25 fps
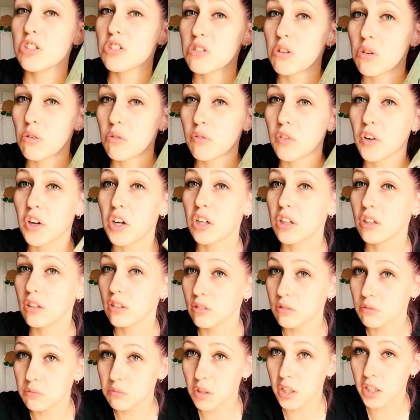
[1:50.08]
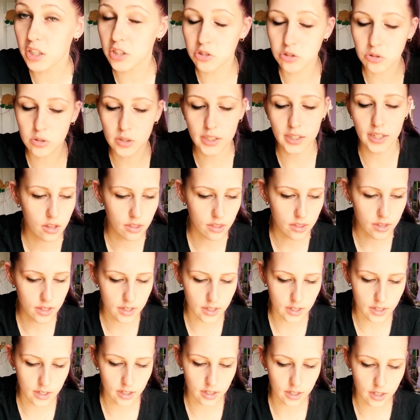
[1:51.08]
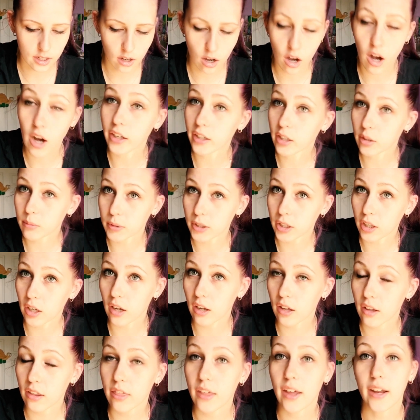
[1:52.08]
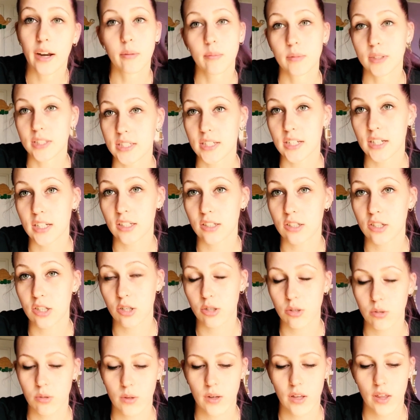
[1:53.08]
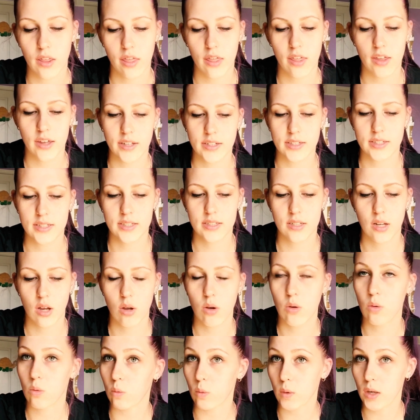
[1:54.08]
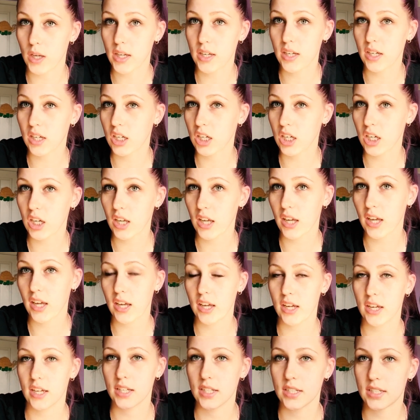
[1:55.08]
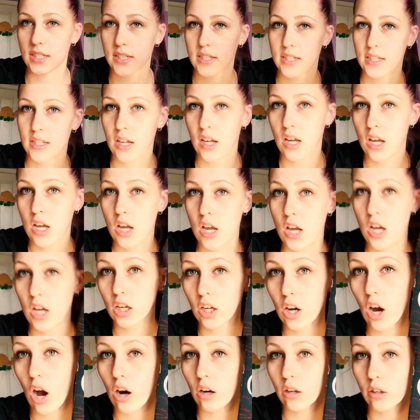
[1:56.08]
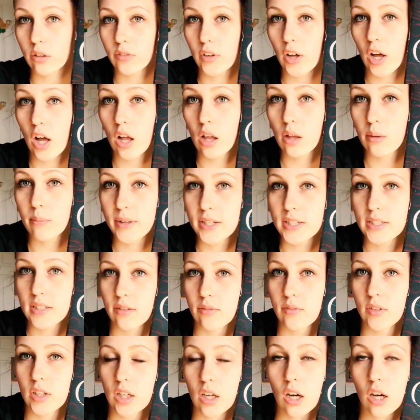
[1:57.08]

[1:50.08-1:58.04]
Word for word: So far, enjoying it. The audiobook that I'm listening to this week is Caraval by Stephanie